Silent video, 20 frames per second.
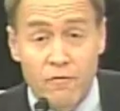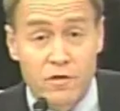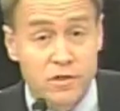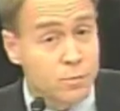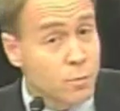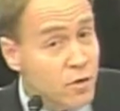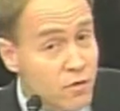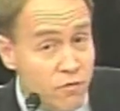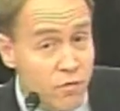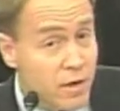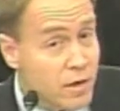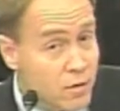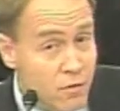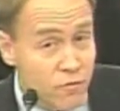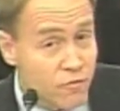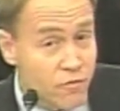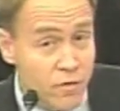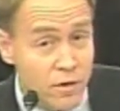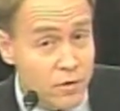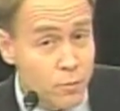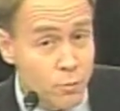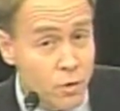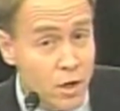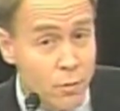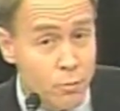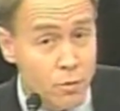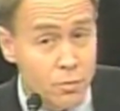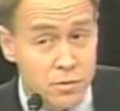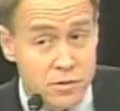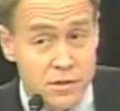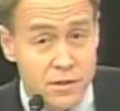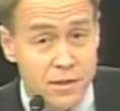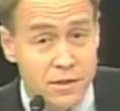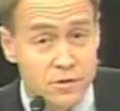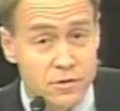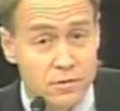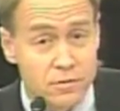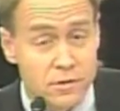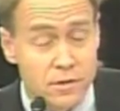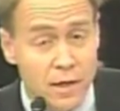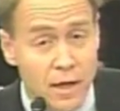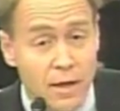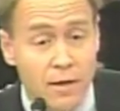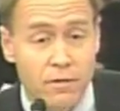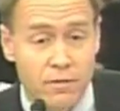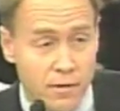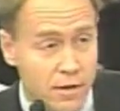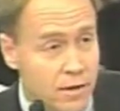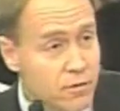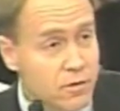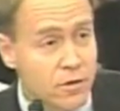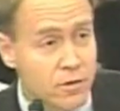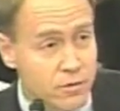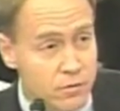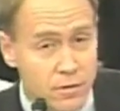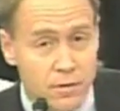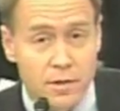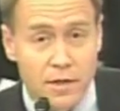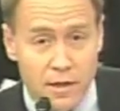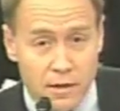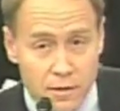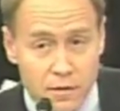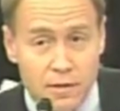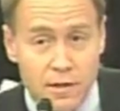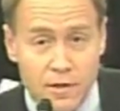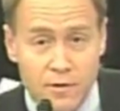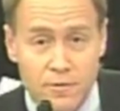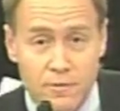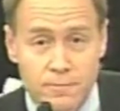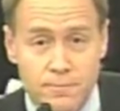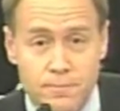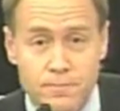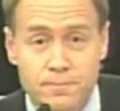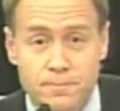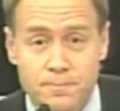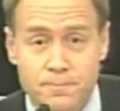office. But if they don't follow proper procedures, they are clearly illegal.